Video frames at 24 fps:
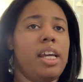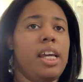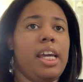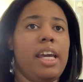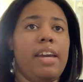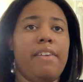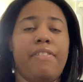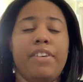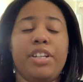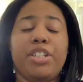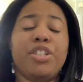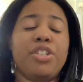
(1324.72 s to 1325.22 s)

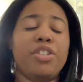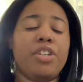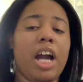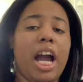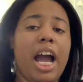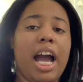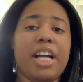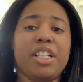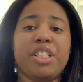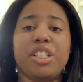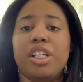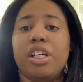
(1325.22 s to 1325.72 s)
If it's
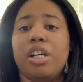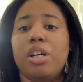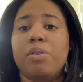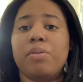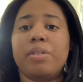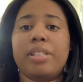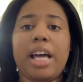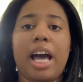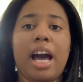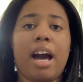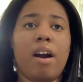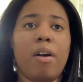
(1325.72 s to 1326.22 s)
trash, it
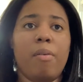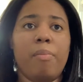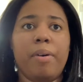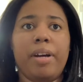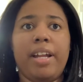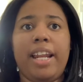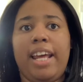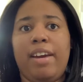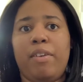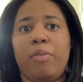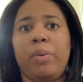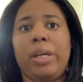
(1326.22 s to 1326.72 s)
goes out.
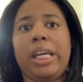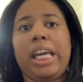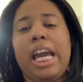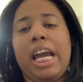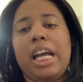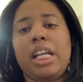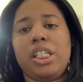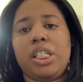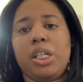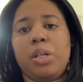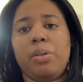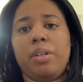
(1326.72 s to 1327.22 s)
But if we
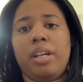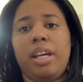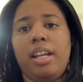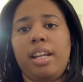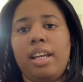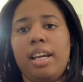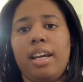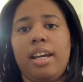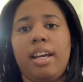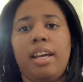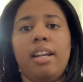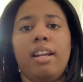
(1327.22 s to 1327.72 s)
can donate
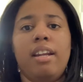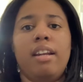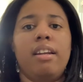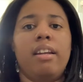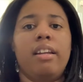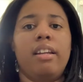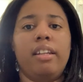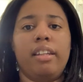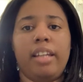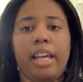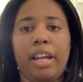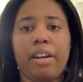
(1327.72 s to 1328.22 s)
it,
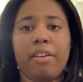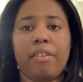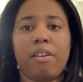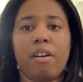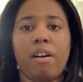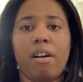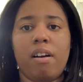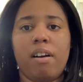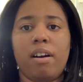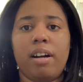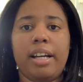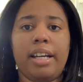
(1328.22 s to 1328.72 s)
later
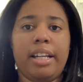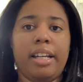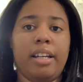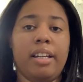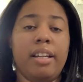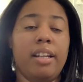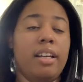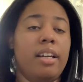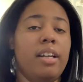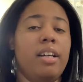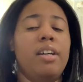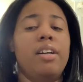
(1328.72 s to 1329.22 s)

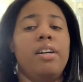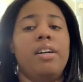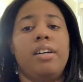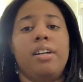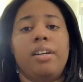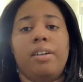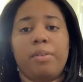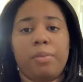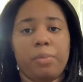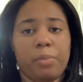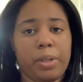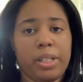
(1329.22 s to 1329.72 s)
on,
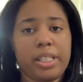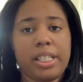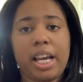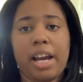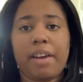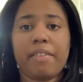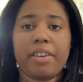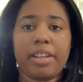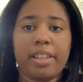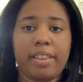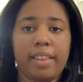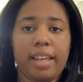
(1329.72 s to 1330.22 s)
once
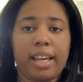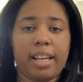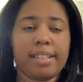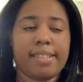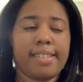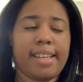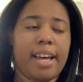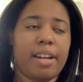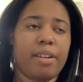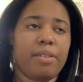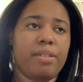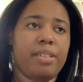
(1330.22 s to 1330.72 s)
everything
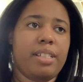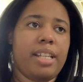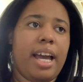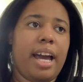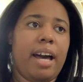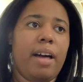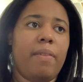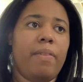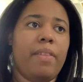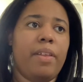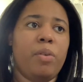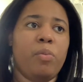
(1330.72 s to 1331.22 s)
settles
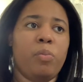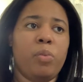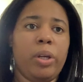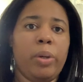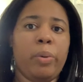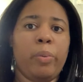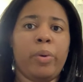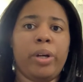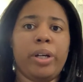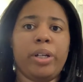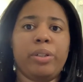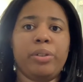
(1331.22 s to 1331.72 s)
down, then we
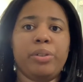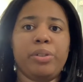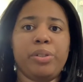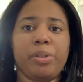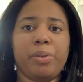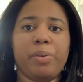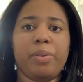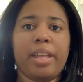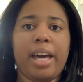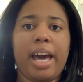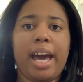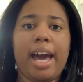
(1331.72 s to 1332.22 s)
will
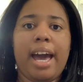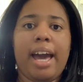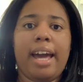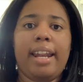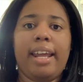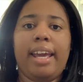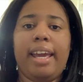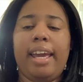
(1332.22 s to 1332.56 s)
do that.